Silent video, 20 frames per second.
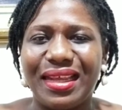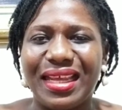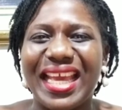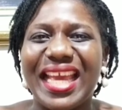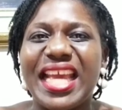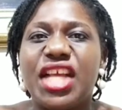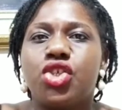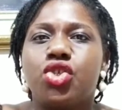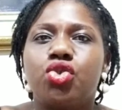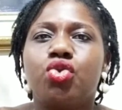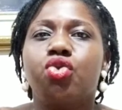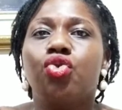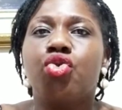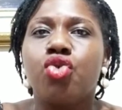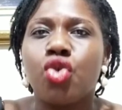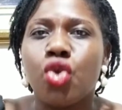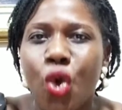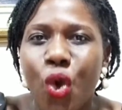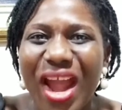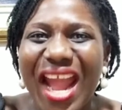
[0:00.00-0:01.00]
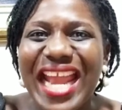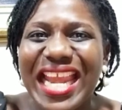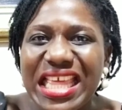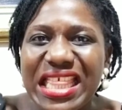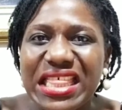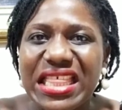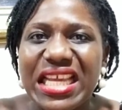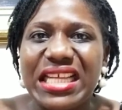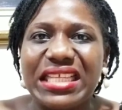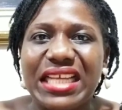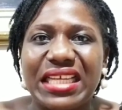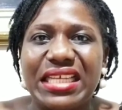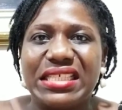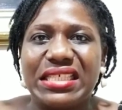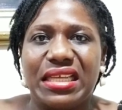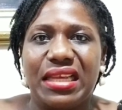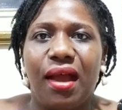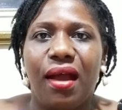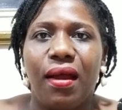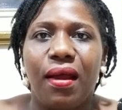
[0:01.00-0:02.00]
is to grow anything that is
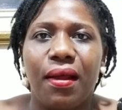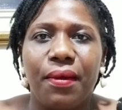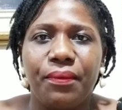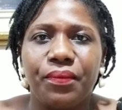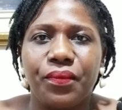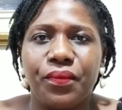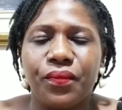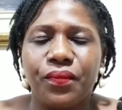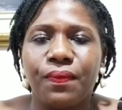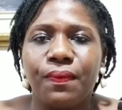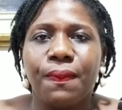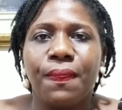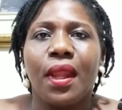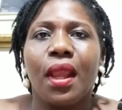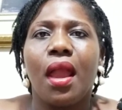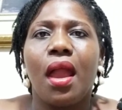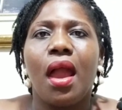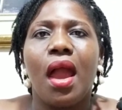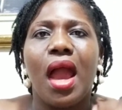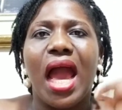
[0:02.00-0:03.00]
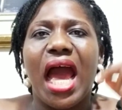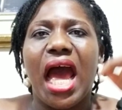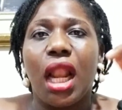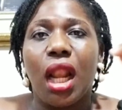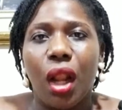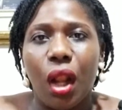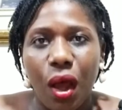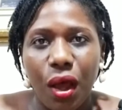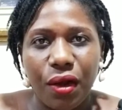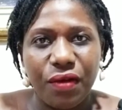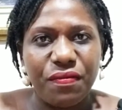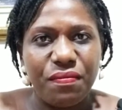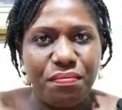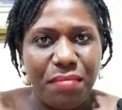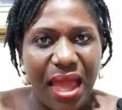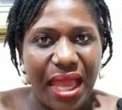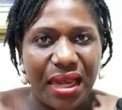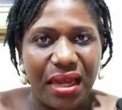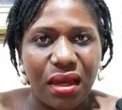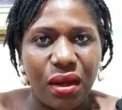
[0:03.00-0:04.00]
in her. A lot of
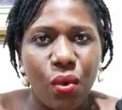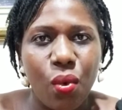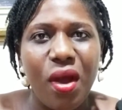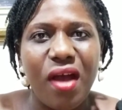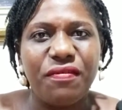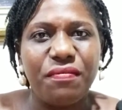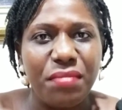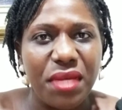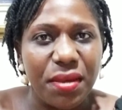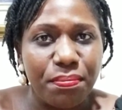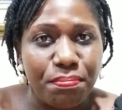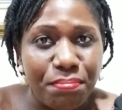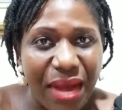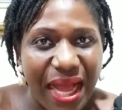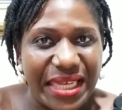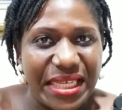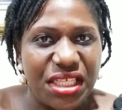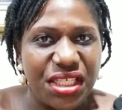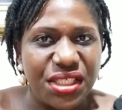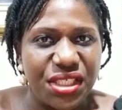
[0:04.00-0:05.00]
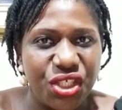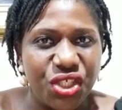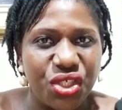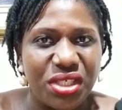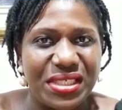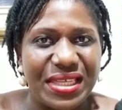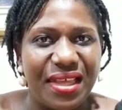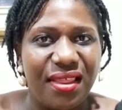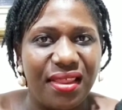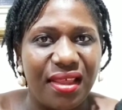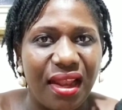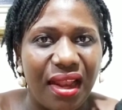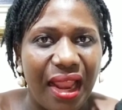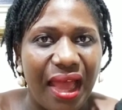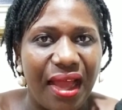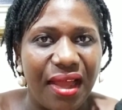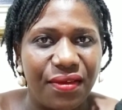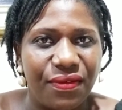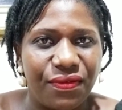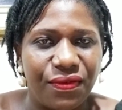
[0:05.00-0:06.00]
men who have made bad decisions in their
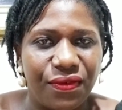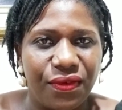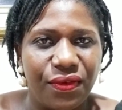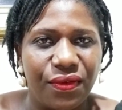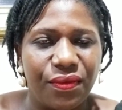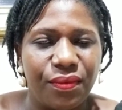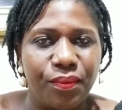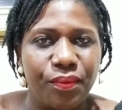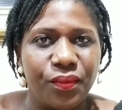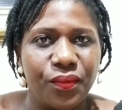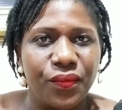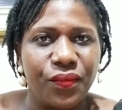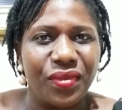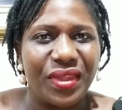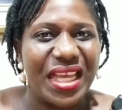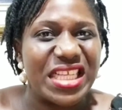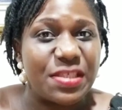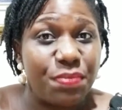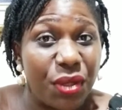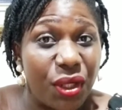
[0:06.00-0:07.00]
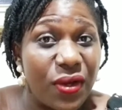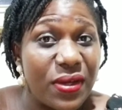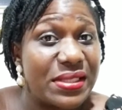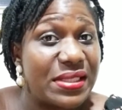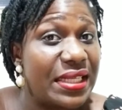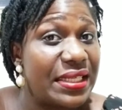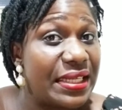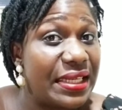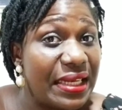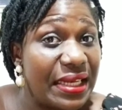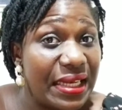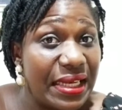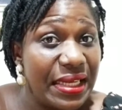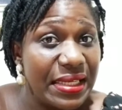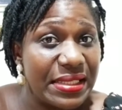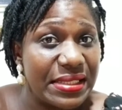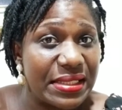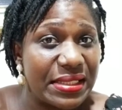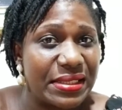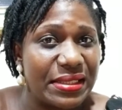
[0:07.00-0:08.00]
life is because they didn't
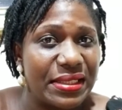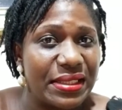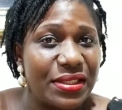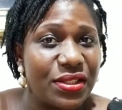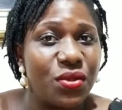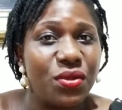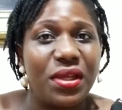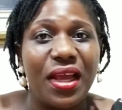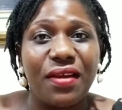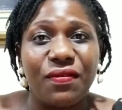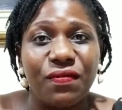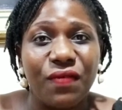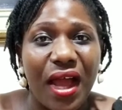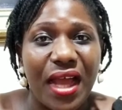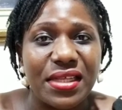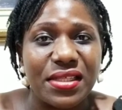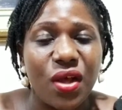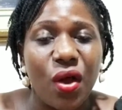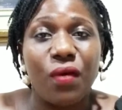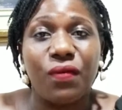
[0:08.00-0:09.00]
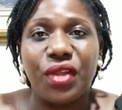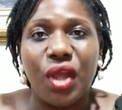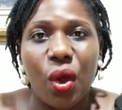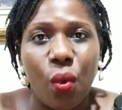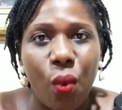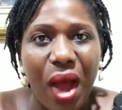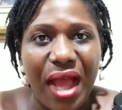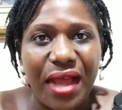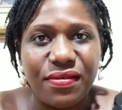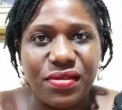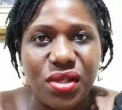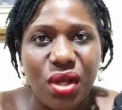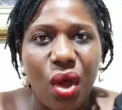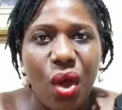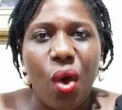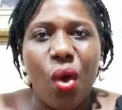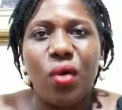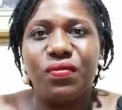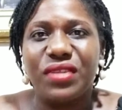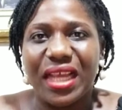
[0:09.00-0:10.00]
listen to the advice of their wives,
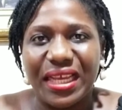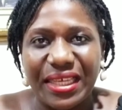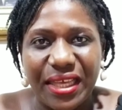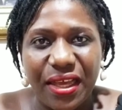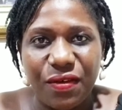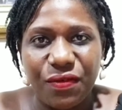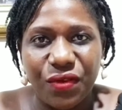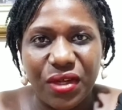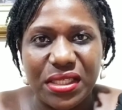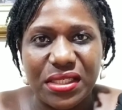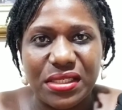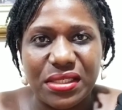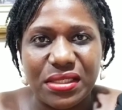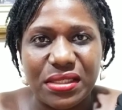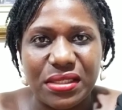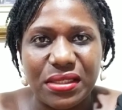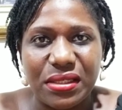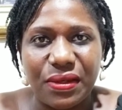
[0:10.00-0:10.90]
of their girlfriends.